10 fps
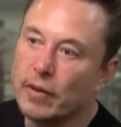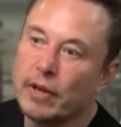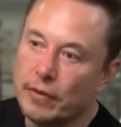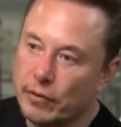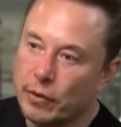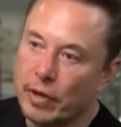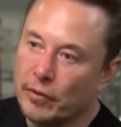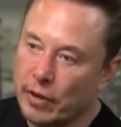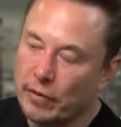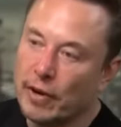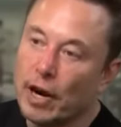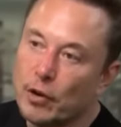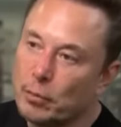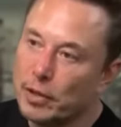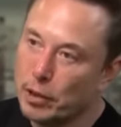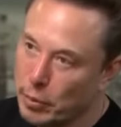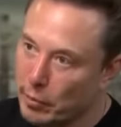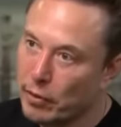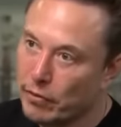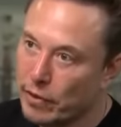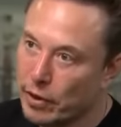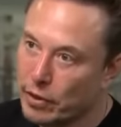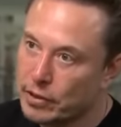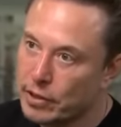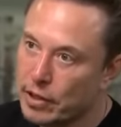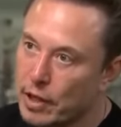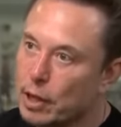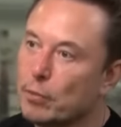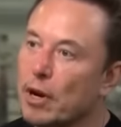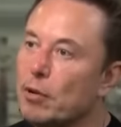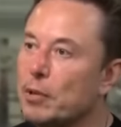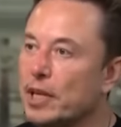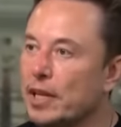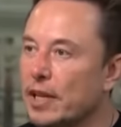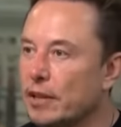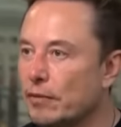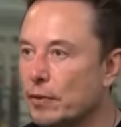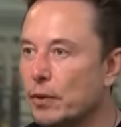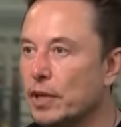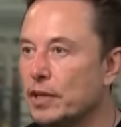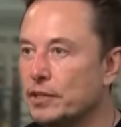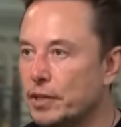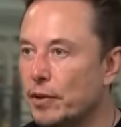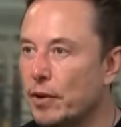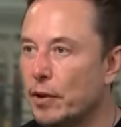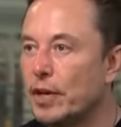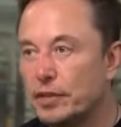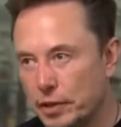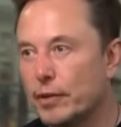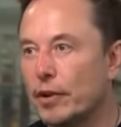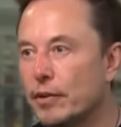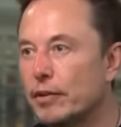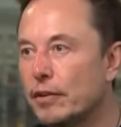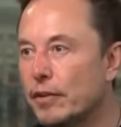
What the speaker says: If 100 million people vote, the probability that the fraud is zero is zero.